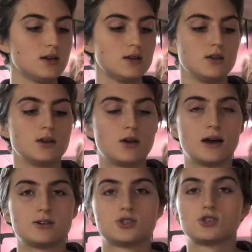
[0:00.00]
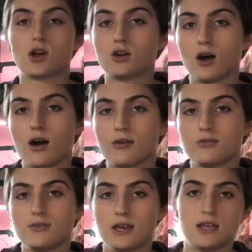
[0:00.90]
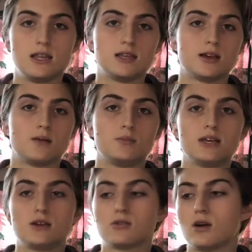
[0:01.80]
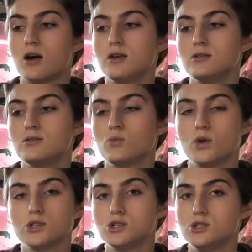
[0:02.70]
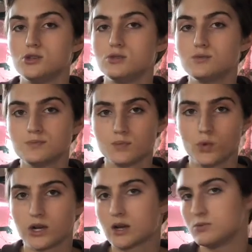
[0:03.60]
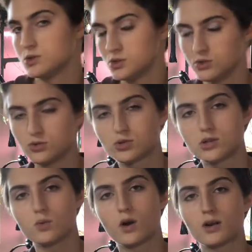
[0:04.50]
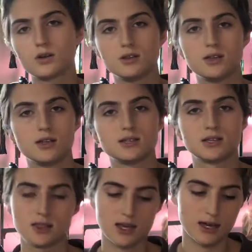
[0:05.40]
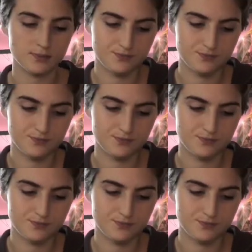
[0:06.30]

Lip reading: how to start off and later on what to do when it comes to nutrient water and things like that.